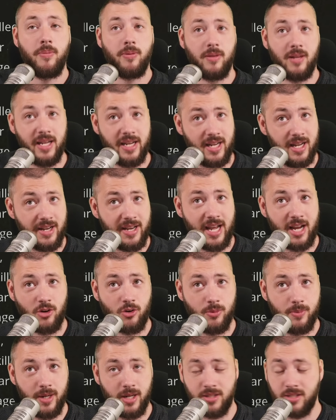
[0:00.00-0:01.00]
Play a
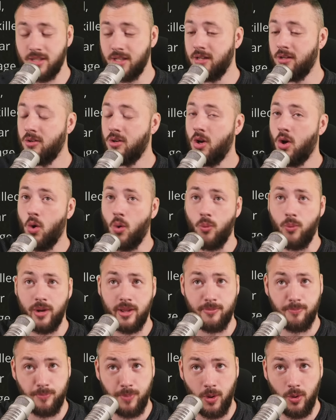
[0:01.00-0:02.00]
Necromancer
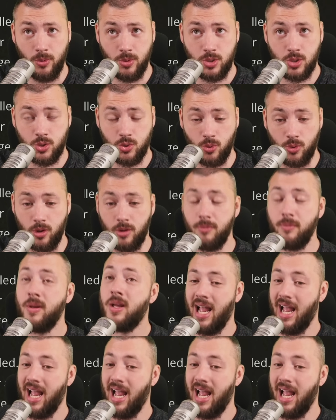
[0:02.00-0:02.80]
with Bone Storm